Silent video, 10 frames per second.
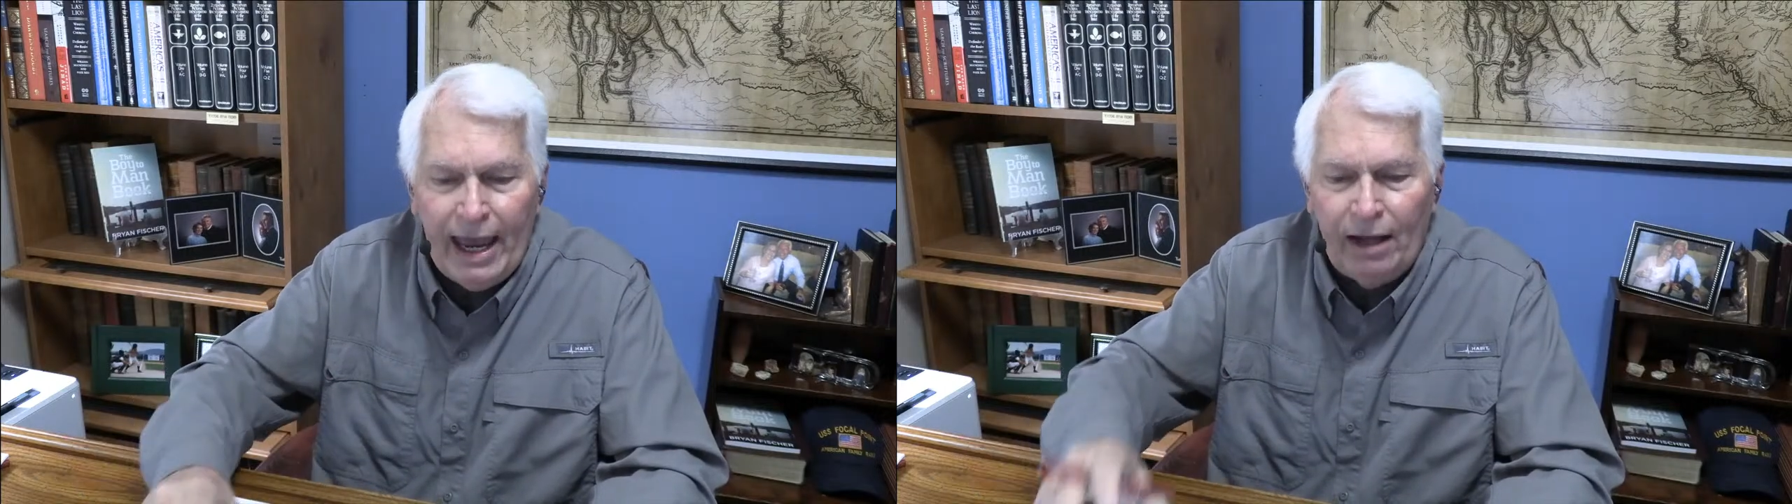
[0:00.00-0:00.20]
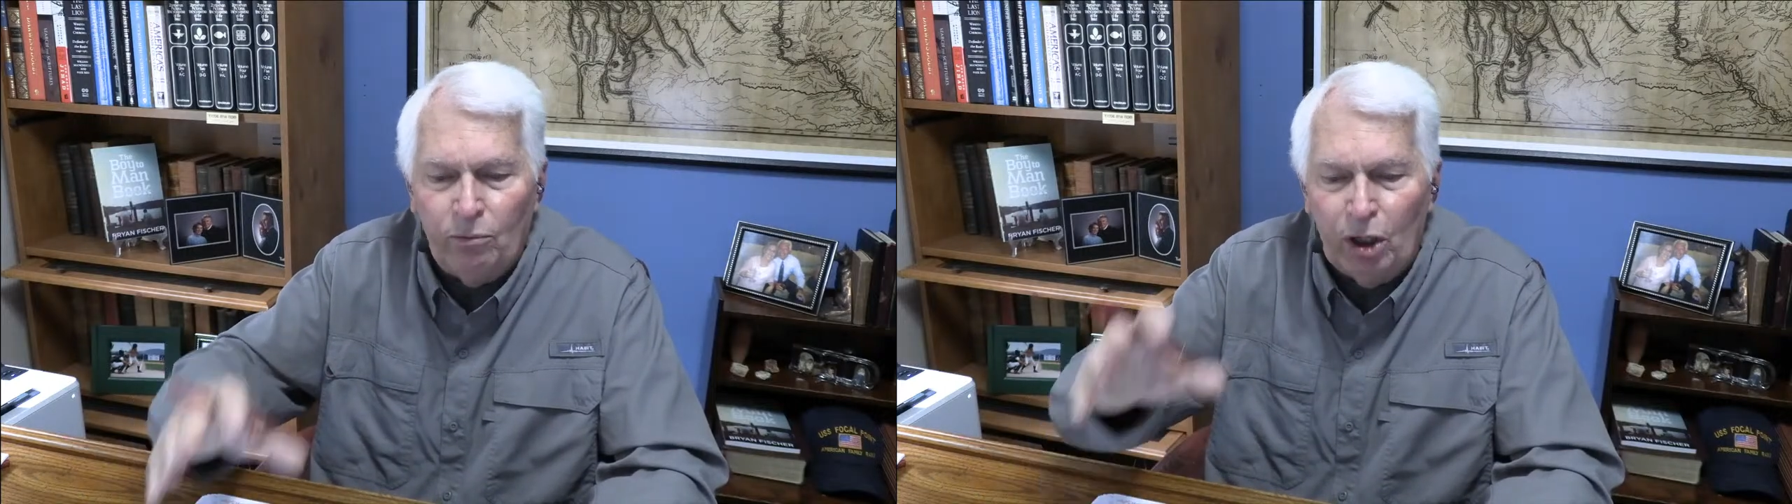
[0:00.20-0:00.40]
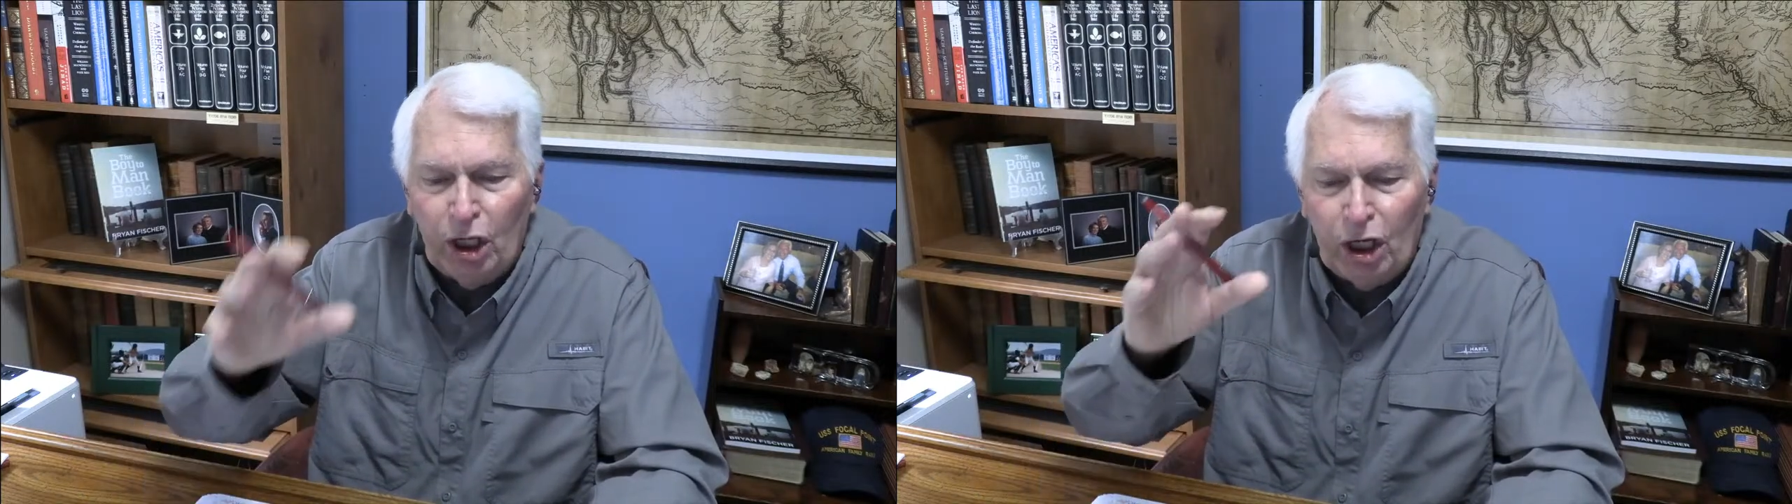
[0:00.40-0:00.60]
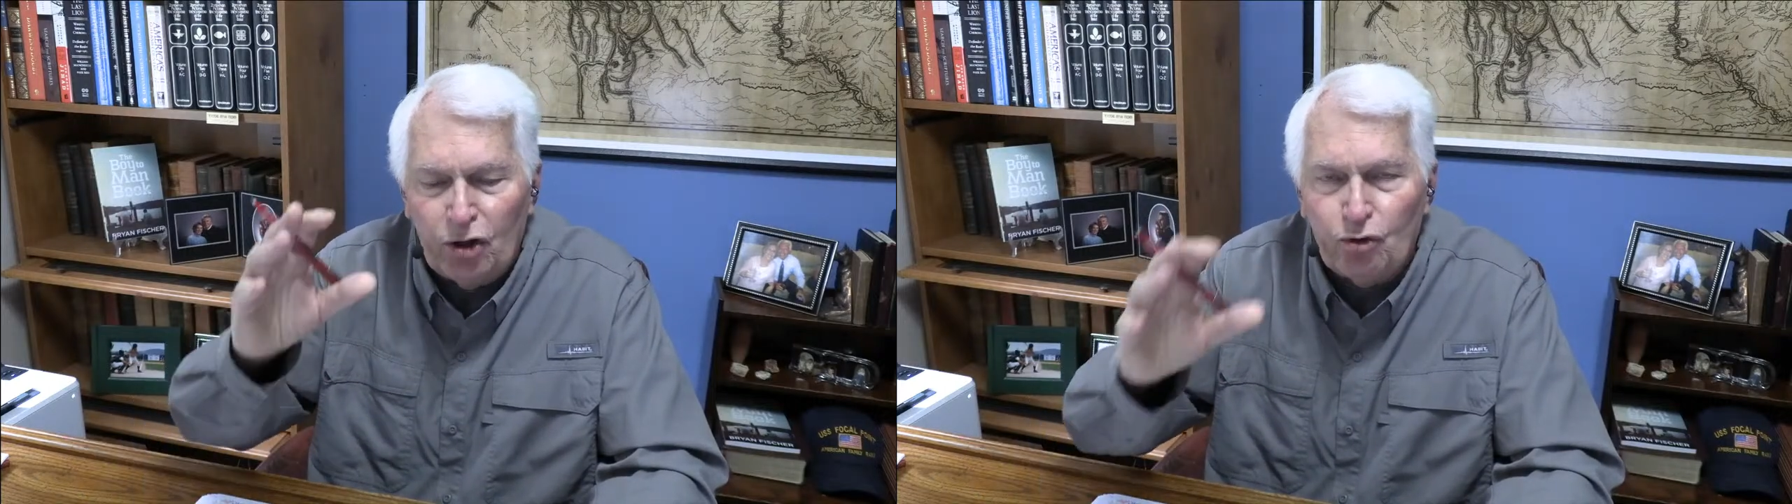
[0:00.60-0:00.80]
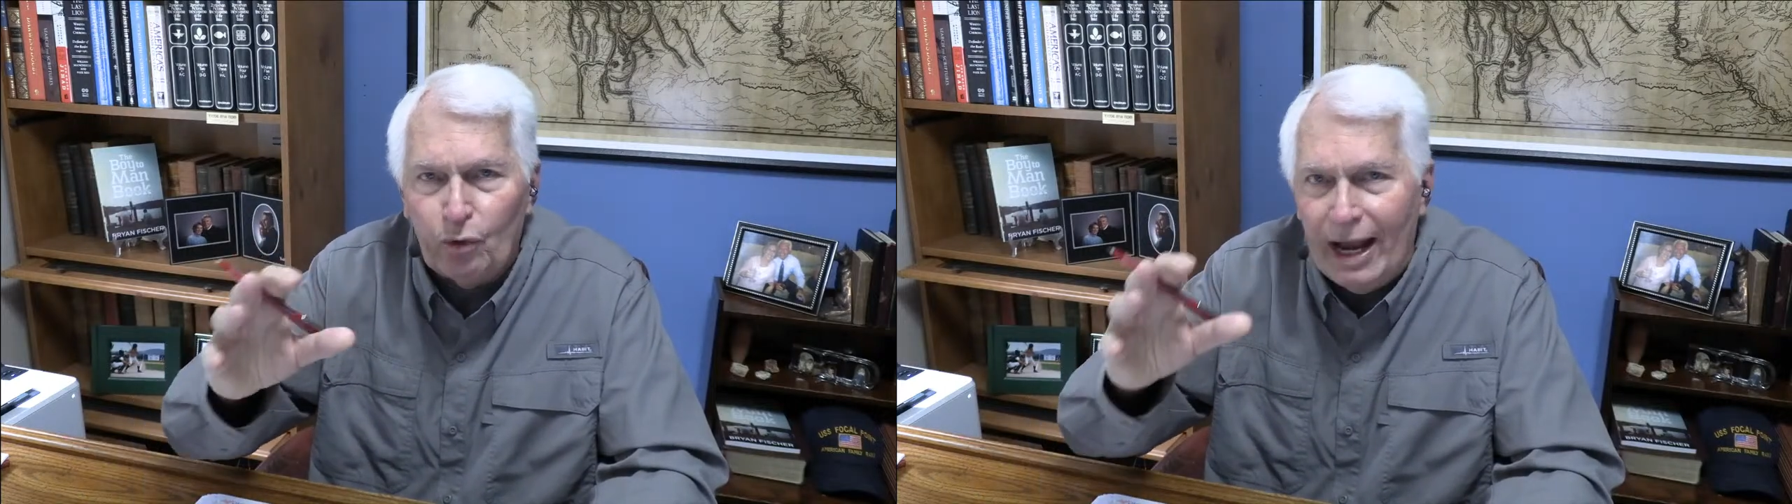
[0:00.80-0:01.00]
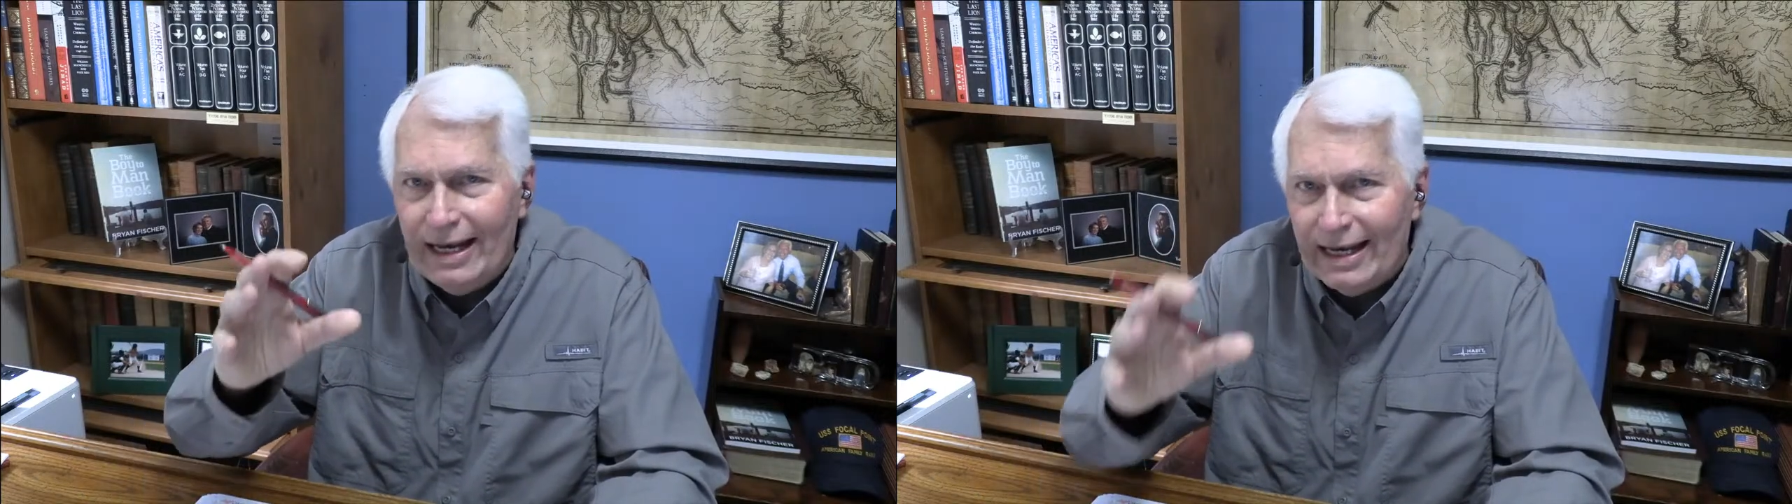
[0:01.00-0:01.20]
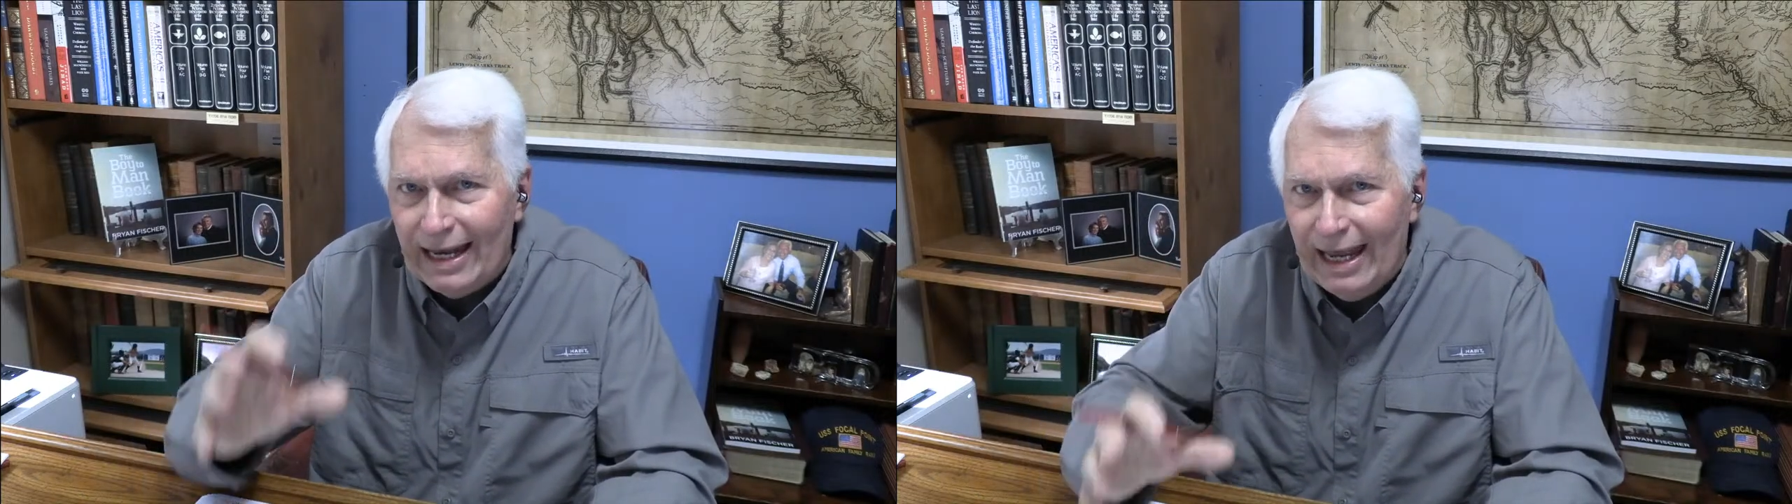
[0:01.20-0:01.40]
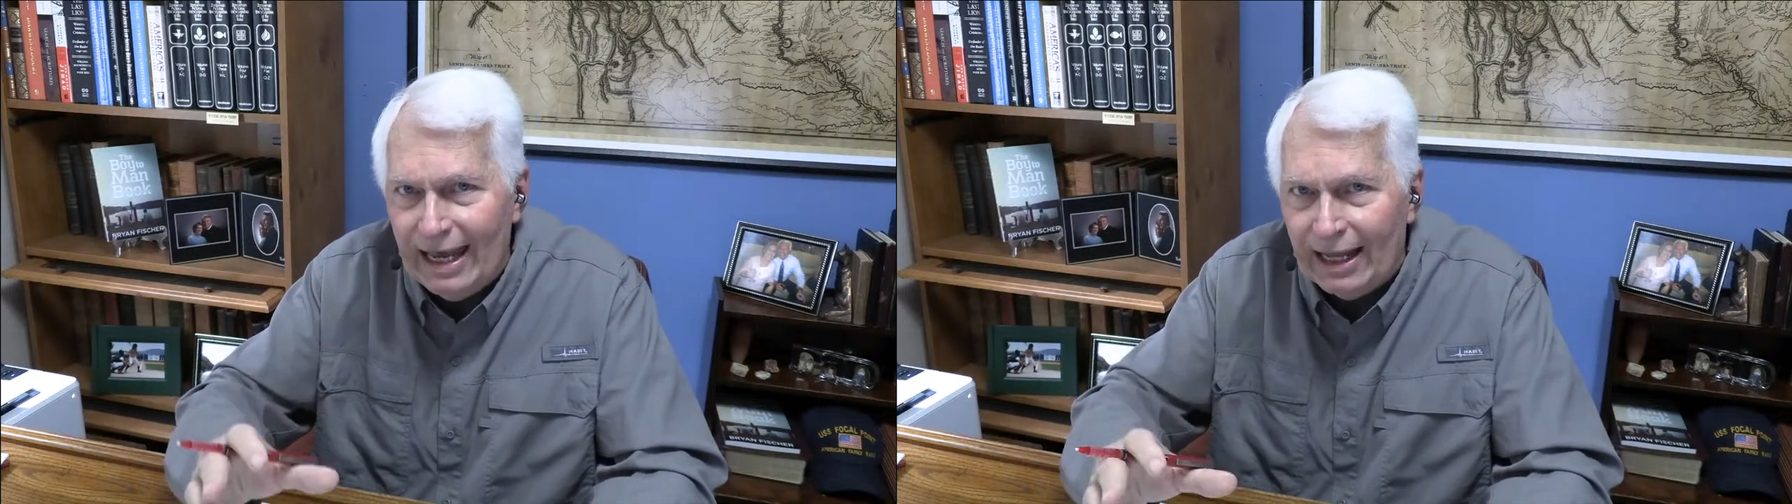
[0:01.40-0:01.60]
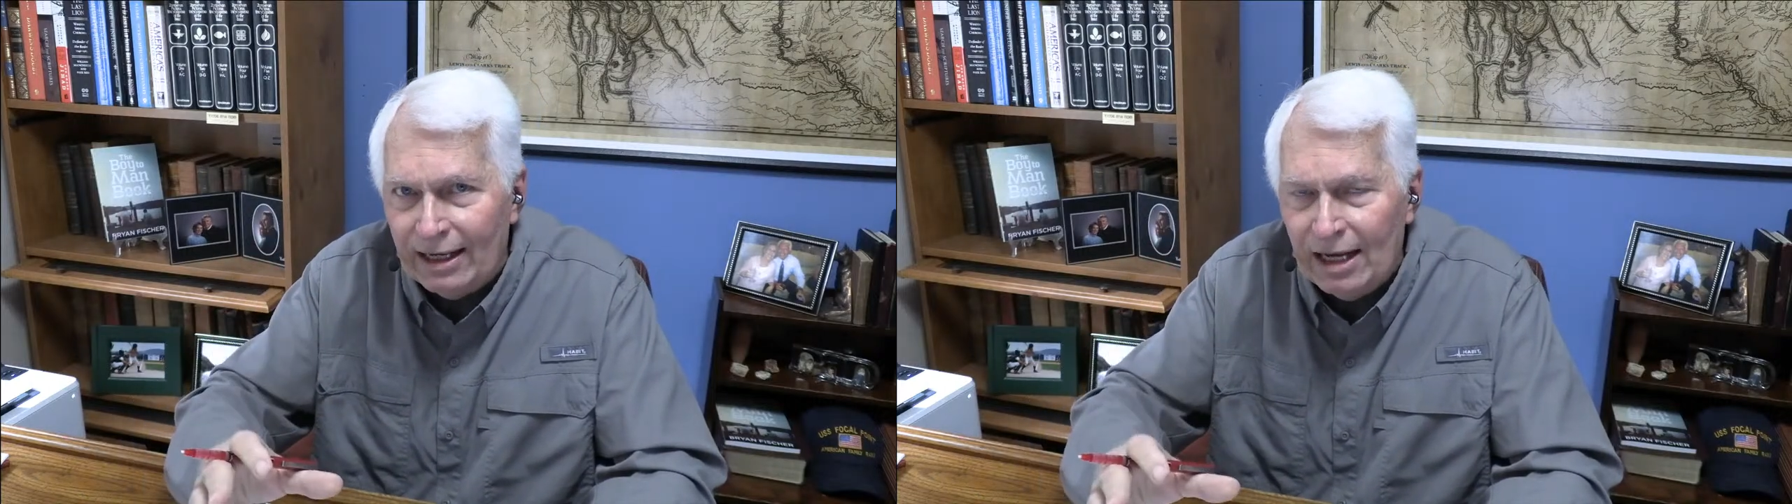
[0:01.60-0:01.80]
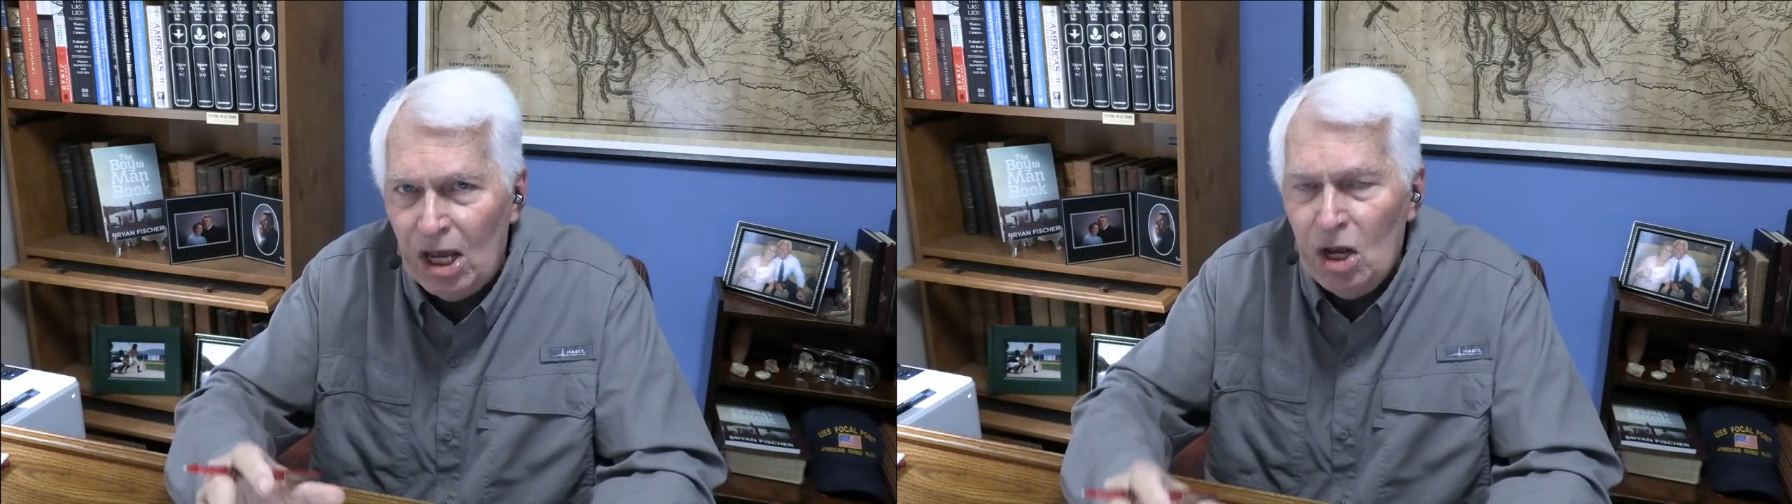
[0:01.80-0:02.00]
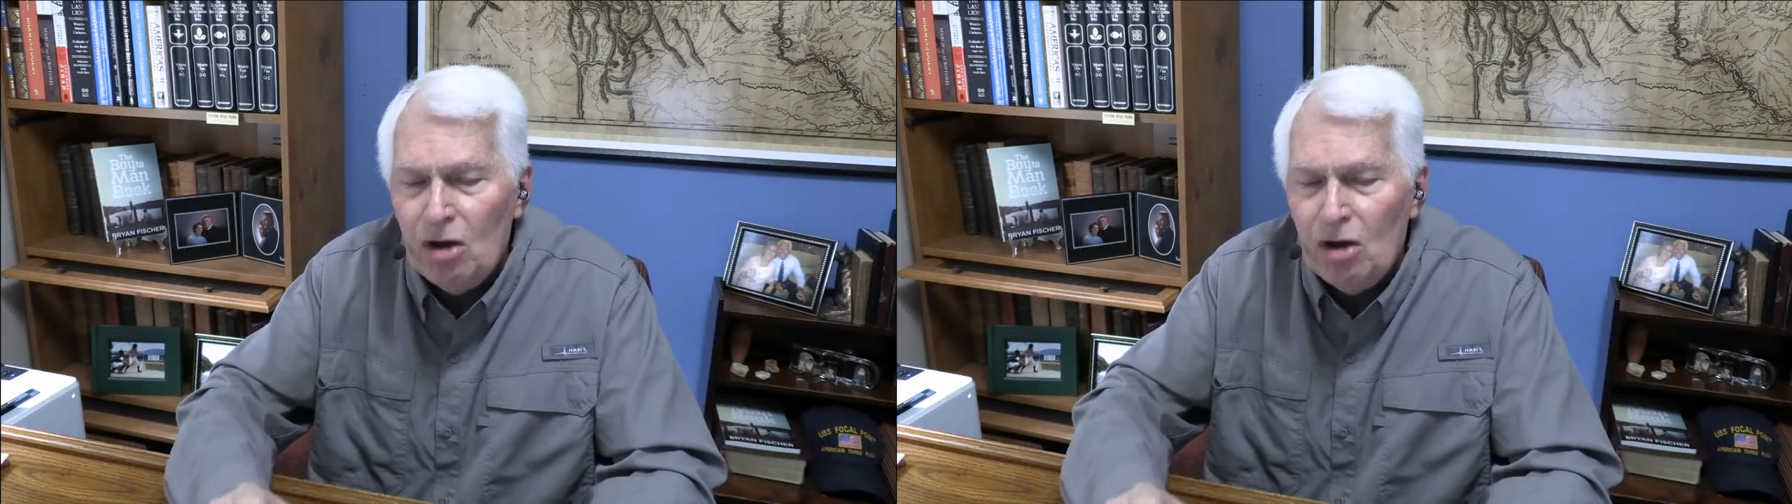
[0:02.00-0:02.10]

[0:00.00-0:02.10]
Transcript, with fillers: and we're going to trade it in